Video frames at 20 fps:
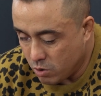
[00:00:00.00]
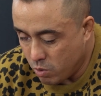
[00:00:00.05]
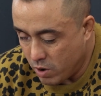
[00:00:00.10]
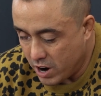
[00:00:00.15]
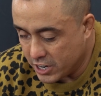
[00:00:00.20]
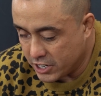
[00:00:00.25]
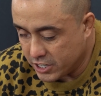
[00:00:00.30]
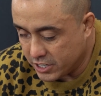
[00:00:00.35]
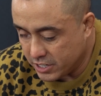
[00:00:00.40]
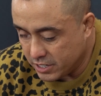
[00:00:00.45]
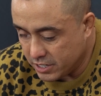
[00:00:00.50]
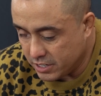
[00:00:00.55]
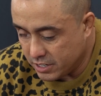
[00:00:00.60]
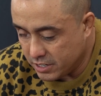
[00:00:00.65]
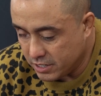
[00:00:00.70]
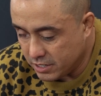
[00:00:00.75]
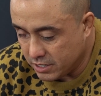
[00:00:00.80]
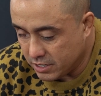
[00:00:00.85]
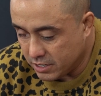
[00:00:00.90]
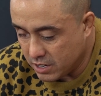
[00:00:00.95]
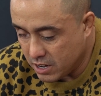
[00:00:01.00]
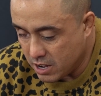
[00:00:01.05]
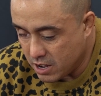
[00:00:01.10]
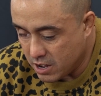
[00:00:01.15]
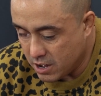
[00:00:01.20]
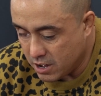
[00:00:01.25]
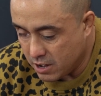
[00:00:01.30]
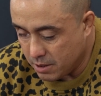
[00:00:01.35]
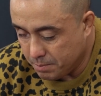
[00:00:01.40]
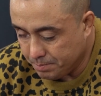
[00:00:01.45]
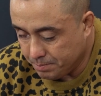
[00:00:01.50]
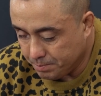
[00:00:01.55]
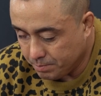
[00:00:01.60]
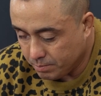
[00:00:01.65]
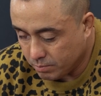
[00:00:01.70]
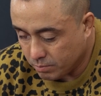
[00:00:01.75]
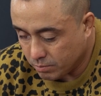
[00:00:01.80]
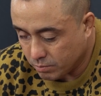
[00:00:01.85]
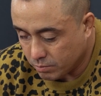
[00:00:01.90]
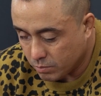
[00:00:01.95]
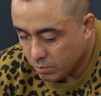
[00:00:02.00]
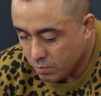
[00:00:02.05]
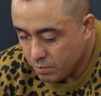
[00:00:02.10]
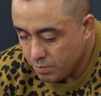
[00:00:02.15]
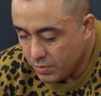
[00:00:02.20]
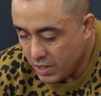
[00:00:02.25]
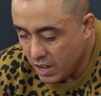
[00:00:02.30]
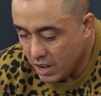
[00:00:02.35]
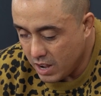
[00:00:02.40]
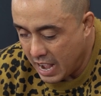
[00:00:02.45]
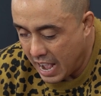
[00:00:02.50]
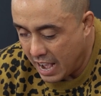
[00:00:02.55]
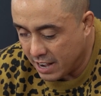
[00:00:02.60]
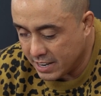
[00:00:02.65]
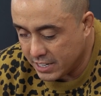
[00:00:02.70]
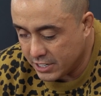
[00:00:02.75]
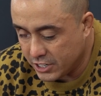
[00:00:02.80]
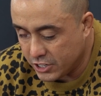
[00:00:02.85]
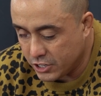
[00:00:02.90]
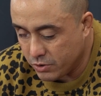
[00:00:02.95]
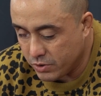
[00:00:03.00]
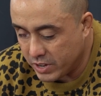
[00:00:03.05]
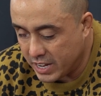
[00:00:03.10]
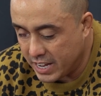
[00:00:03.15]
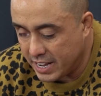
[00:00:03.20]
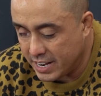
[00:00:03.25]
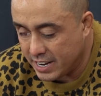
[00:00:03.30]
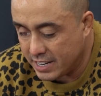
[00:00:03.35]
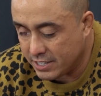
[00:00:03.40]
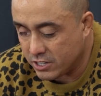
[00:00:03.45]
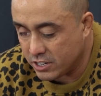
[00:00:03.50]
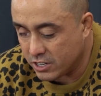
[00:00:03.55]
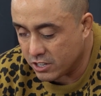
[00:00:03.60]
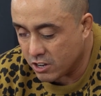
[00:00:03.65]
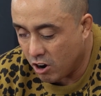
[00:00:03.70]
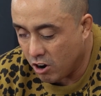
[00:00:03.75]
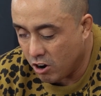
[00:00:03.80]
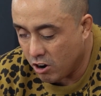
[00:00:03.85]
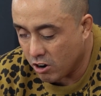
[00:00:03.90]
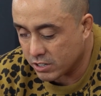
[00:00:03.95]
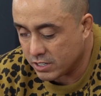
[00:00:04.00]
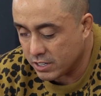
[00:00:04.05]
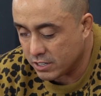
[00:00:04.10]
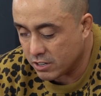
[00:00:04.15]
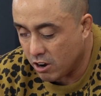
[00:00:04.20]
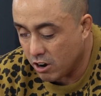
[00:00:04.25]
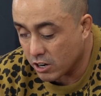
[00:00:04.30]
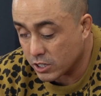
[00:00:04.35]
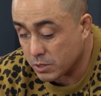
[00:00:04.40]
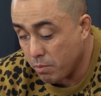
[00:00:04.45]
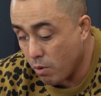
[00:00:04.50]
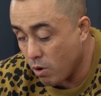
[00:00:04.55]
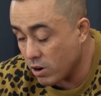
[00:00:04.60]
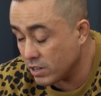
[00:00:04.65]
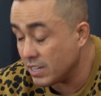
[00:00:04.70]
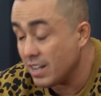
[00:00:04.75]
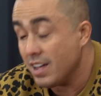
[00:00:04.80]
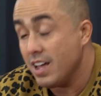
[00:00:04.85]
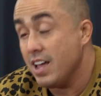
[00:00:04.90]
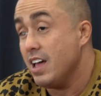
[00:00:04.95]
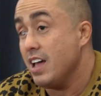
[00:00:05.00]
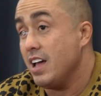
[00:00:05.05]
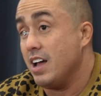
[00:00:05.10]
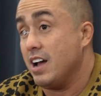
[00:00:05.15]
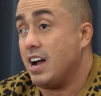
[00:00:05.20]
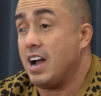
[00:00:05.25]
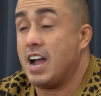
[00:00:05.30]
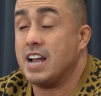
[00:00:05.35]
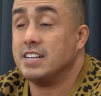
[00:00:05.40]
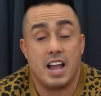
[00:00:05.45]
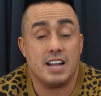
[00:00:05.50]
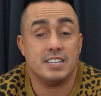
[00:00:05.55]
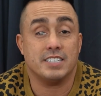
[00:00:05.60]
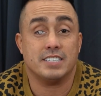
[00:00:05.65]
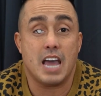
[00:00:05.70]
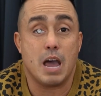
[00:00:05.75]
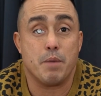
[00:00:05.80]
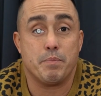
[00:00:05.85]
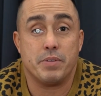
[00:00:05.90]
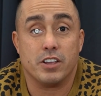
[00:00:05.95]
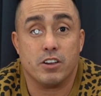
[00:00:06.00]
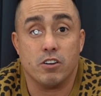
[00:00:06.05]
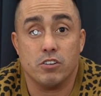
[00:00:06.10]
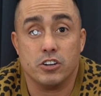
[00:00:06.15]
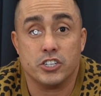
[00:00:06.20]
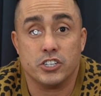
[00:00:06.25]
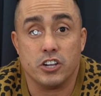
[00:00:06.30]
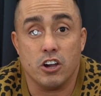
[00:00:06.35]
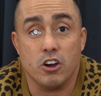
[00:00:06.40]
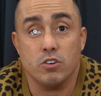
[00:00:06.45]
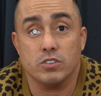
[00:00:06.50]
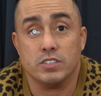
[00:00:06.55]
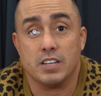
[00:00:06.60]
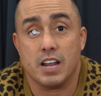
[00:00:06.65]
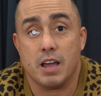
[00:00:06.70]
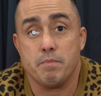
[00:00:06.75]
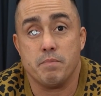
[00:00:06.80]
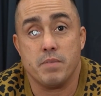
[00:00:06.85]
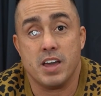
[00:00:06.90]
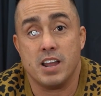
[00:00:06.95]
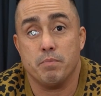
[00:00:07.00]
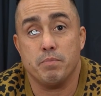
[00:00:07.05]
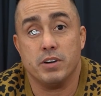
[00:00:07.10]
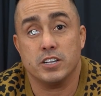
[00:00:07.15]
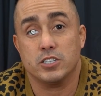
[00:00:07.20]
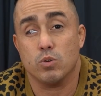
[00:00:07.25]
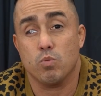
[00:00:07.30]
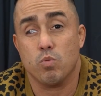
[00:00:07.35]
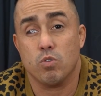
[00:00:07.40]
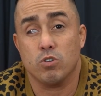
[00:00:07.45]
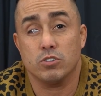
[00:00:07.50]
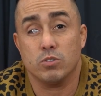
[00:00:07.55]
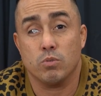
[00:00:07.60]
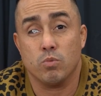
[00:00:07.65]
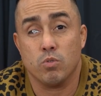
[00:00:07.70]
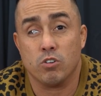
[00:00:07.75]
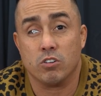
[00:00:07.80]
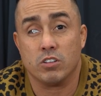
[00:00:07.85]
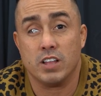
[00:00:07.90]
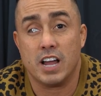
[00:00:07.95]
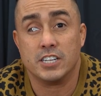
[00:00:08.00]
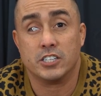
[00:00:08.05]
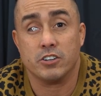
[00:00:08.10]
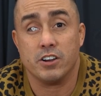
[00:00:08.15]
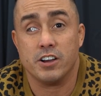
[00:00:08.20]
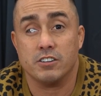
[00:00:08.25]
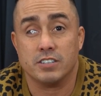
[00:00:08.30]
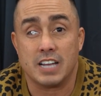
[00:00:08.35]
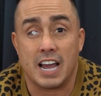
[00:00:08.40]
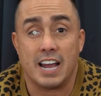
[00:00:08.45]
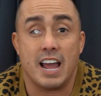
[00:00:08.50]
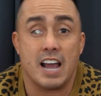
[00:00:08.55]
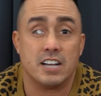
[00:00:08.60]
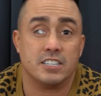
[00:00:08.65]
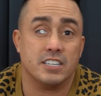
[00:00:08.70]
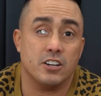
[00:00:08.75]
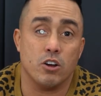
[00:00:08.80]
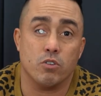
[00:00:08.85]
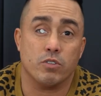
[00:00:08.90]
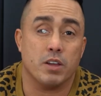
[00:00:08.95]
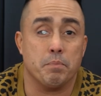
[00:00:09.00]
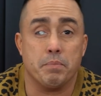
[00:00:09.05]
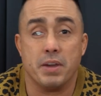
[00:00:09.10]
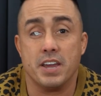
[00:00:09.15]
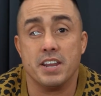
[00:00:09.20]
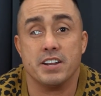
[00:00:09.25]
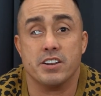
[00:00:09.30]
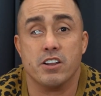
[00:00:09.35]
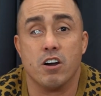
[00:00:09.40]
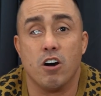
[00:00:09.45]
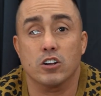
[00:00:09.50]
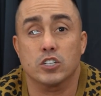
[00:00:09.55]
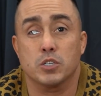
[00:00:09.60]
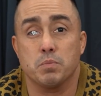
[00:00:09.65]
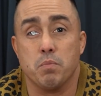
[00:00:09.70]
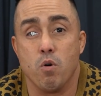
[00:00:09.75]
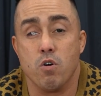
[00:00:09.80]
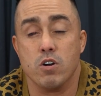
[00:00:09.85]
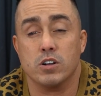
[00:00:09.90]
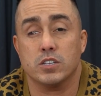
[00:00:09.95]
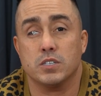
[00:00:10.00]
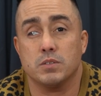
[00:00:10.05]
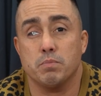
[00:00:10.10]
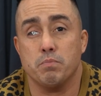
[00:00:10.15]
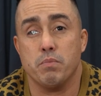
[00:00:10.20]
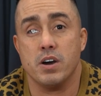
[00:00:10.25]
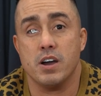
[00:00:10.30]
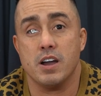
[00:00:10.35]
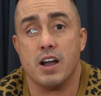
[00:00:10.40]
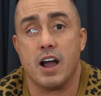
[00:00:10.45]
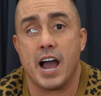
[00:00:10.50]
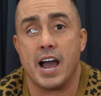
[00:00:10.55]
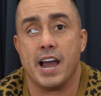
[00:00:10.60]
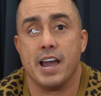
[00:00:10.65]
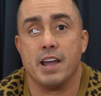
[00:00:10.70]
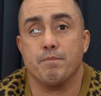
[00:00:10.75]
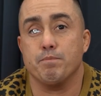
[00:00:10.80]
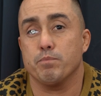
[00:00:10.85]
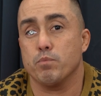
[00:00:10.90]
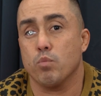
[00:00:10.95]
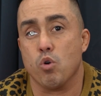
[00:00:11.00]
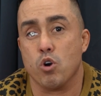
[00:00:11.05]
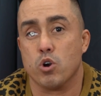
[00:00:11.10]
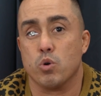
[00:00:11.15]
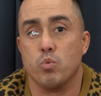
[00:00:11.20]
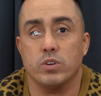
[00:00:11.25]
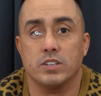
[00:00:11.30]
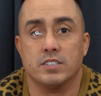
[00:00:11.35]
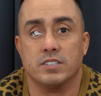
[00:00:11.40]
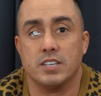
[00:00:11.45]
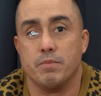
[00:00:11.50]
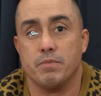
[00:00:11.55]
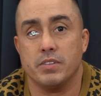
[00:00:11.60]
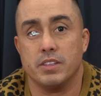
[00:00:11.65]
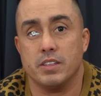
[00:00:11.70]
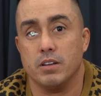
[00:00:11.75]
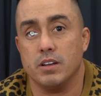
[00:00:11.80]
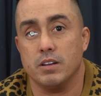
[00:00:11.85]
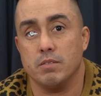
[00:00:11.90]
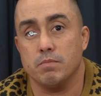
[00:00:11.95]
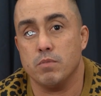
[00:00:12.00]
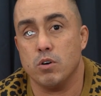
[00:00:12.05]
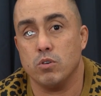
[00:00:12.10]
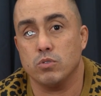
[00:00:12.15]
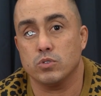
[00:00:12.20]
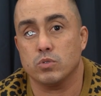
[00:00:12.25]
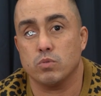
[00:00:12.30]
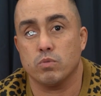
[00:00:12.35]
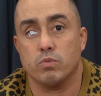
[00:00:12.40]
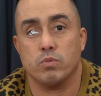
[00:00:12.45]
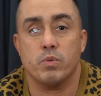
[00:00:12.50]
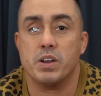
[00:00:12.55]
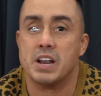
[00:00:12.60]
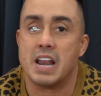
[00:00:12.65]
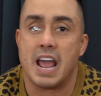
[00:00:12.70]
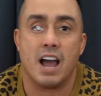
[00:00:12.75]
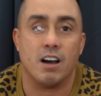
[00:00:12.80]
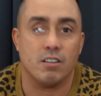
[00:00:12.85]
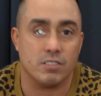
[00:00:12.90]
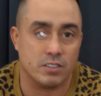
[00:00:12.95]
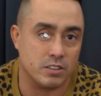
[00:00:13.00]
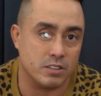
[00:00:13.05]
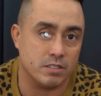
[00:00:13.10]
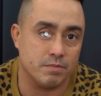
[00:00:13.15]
questions. How did you get into dogs and dog sports? I just happened to go to shows and I met a bunch of world-class trainers. I actually don't compete in dog sports, but I work with some of the most renowned